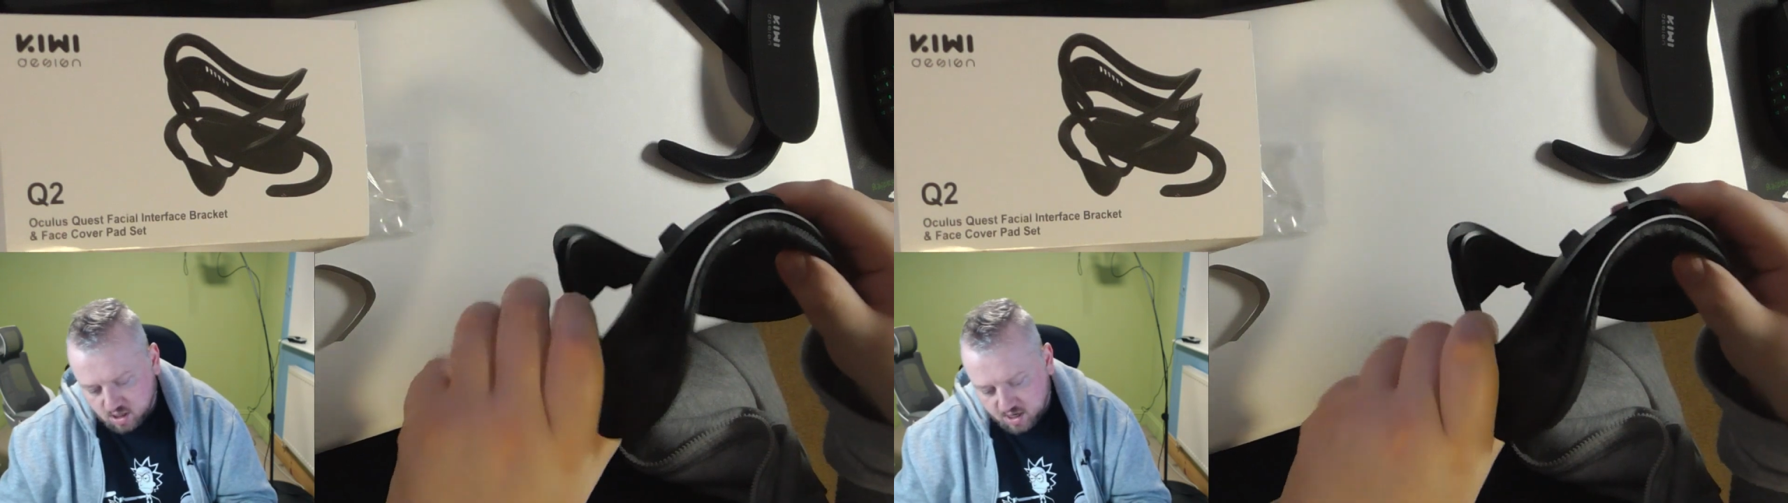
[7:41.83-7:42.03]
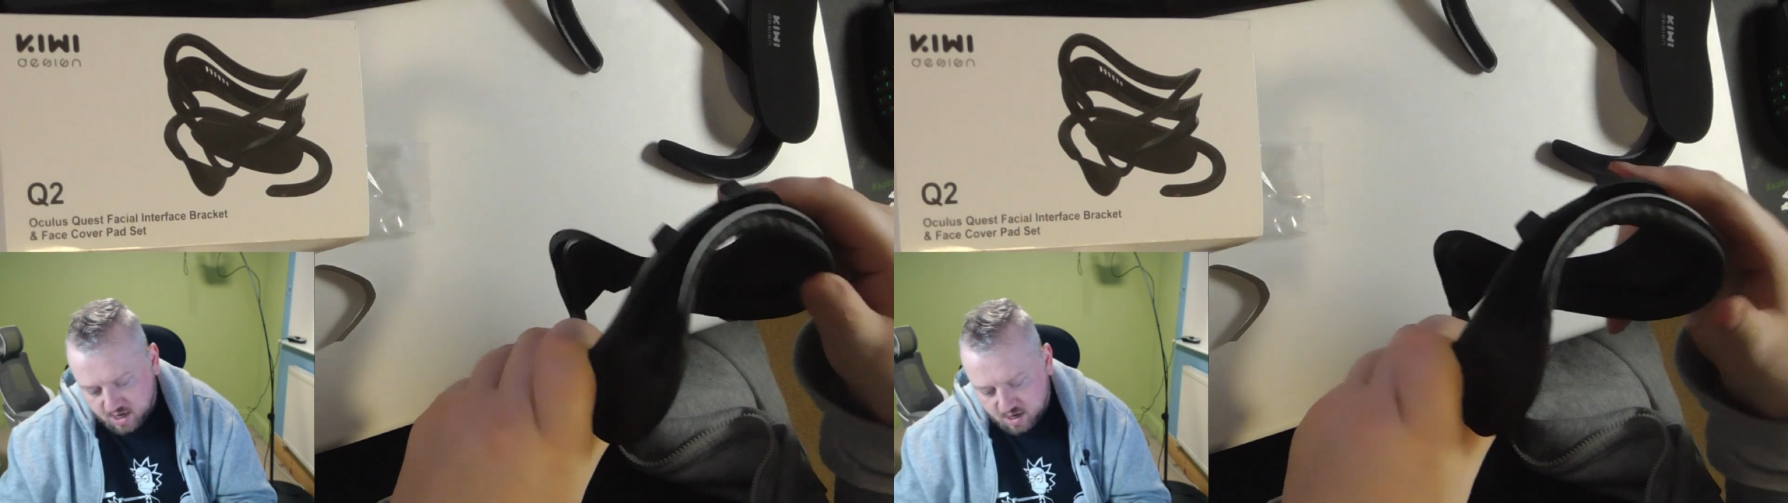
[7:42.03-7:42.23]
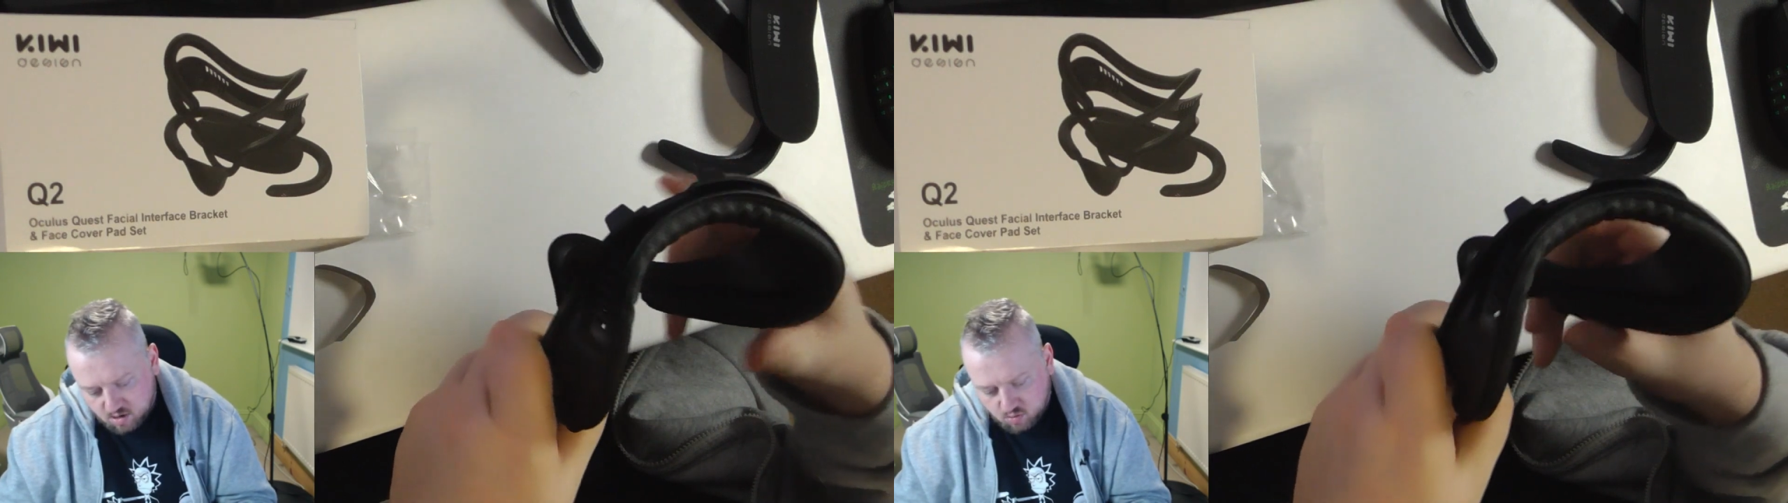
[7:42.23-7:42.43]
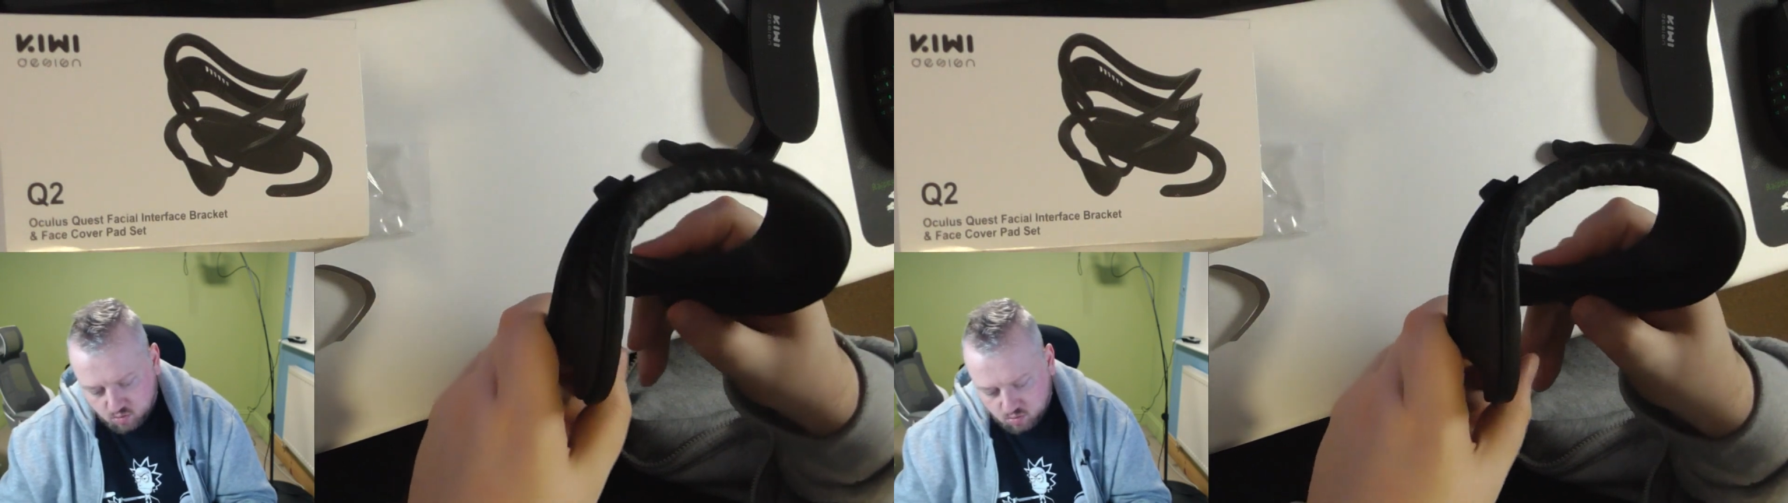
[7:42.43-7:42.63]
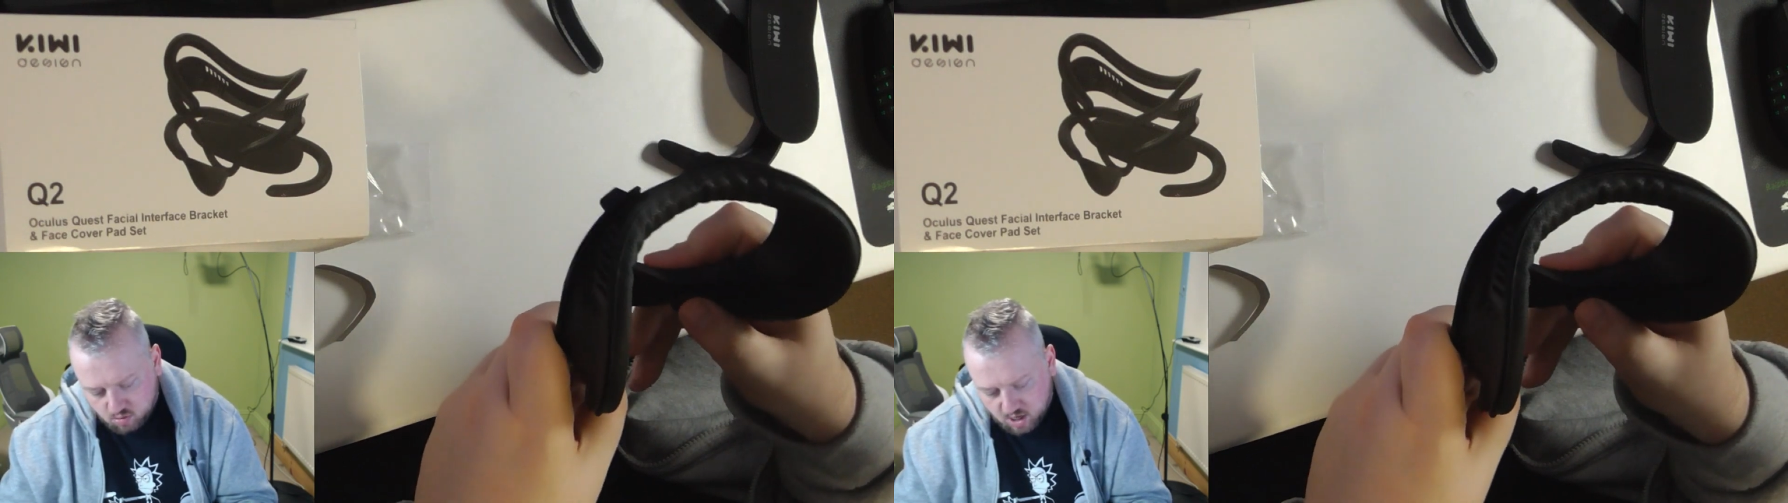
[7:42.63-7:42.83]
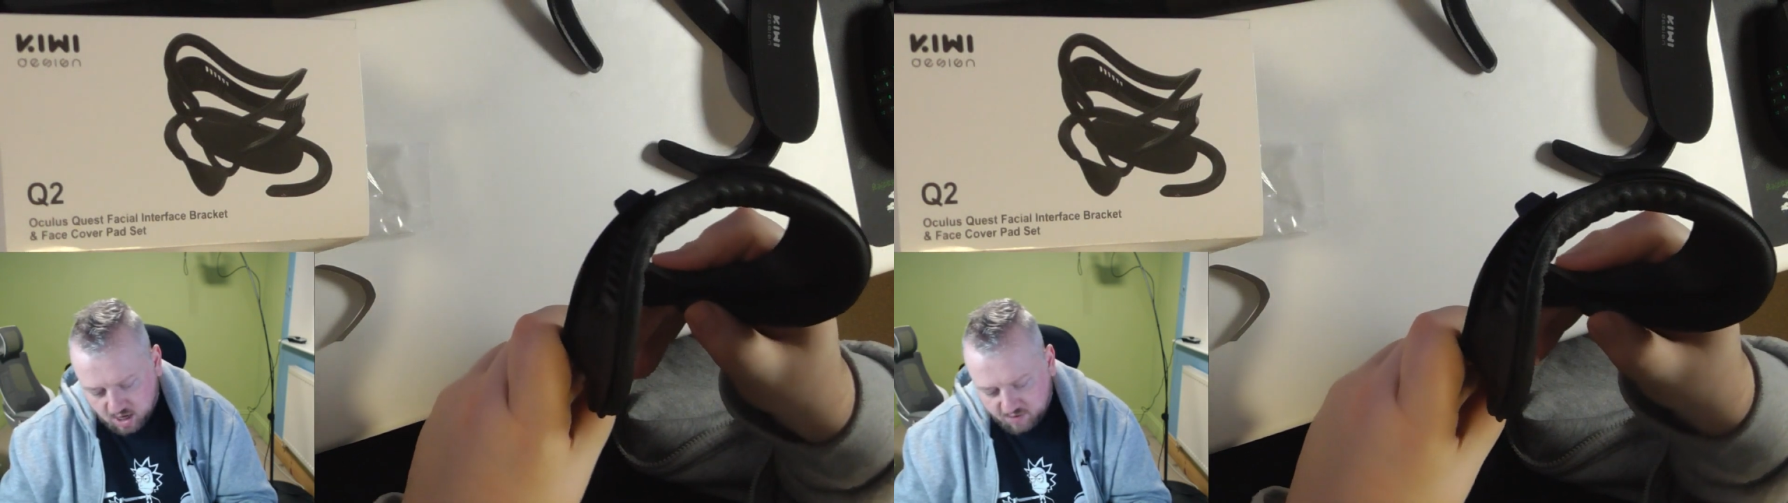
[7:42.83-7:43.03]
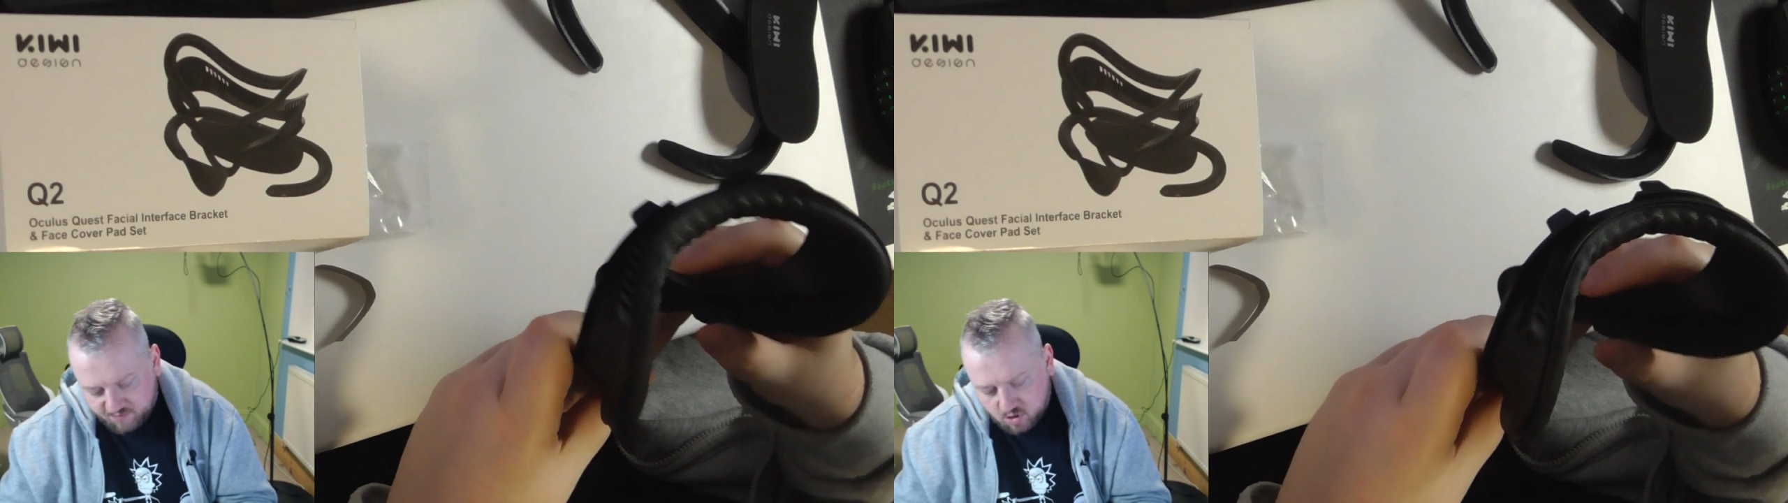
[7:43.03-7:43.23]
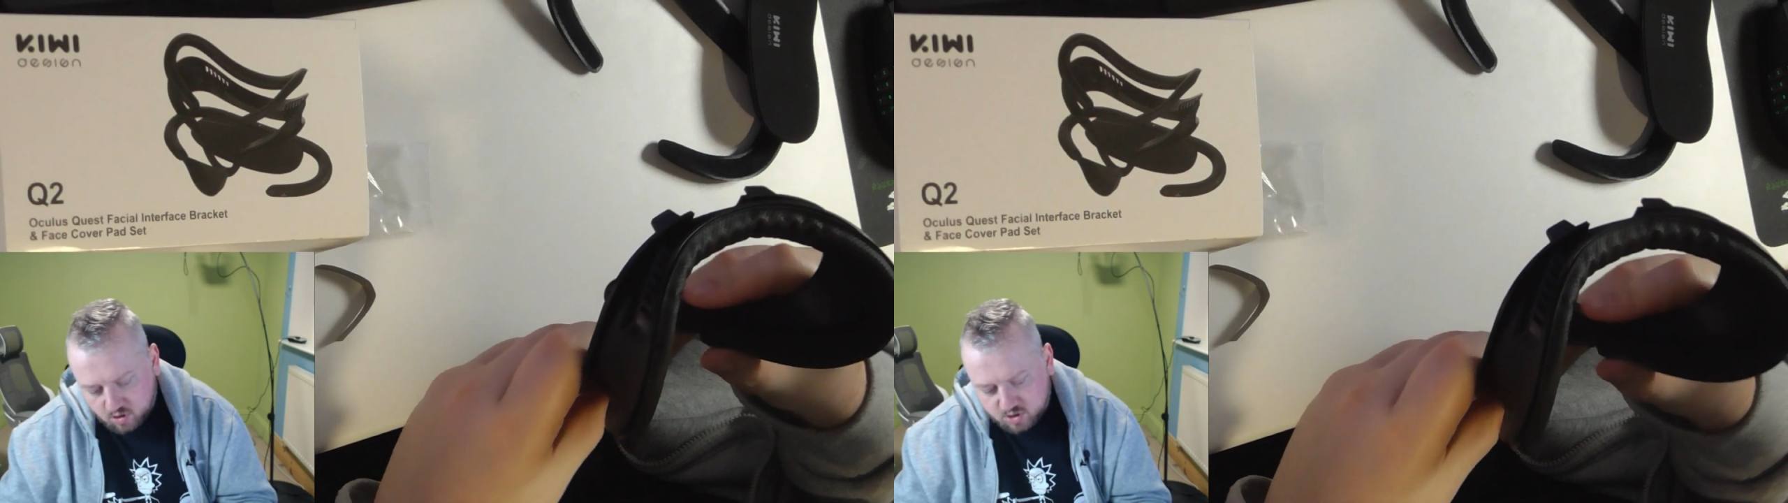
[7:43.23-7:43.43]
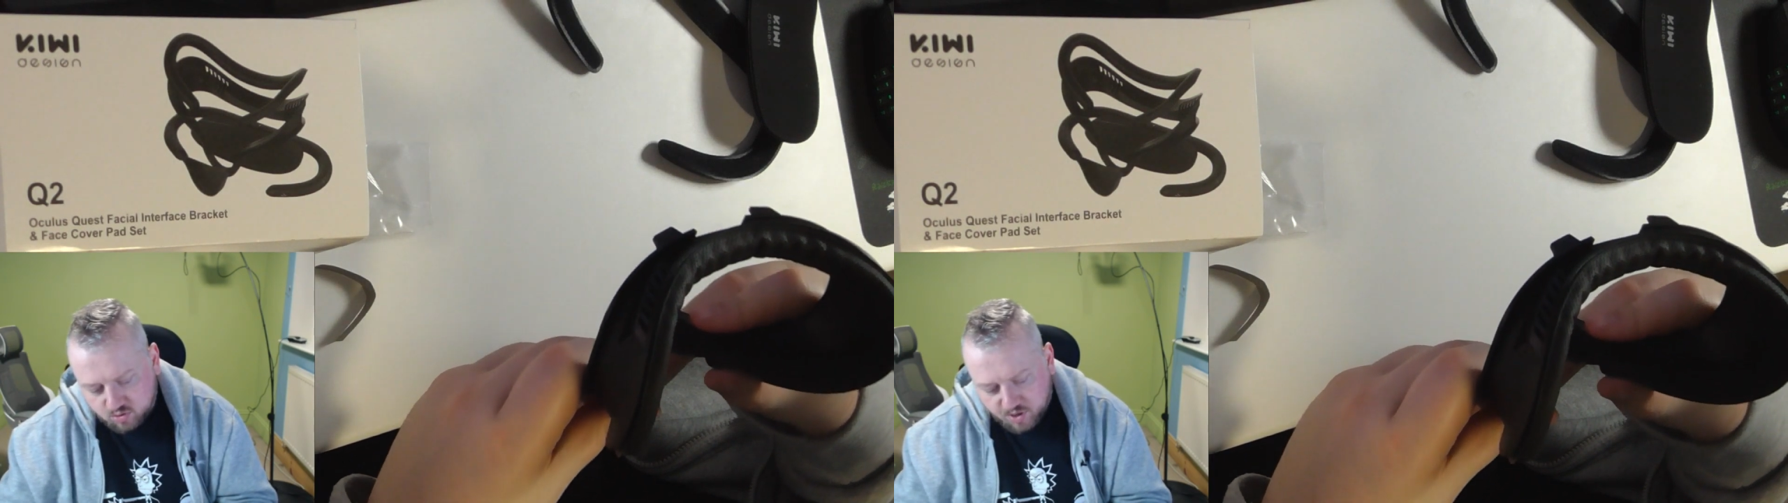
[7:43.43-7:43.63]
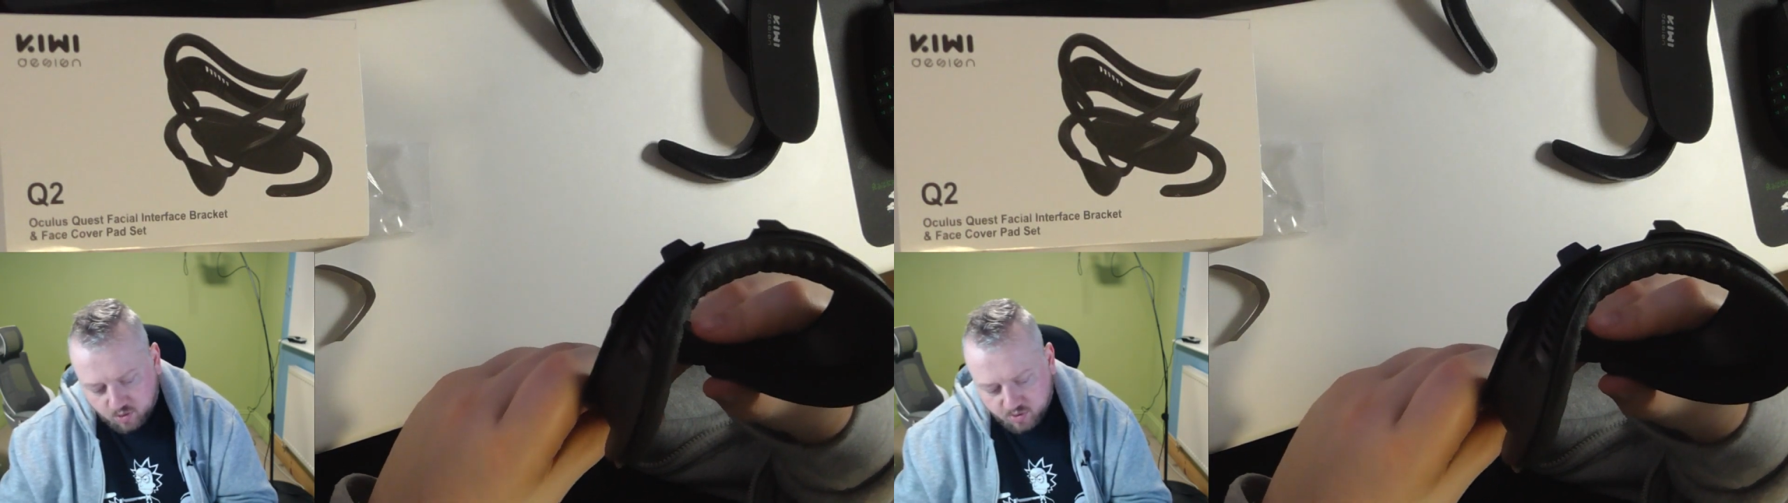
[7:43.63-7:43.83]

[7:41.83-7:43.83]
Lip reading: Now, I've got to admit,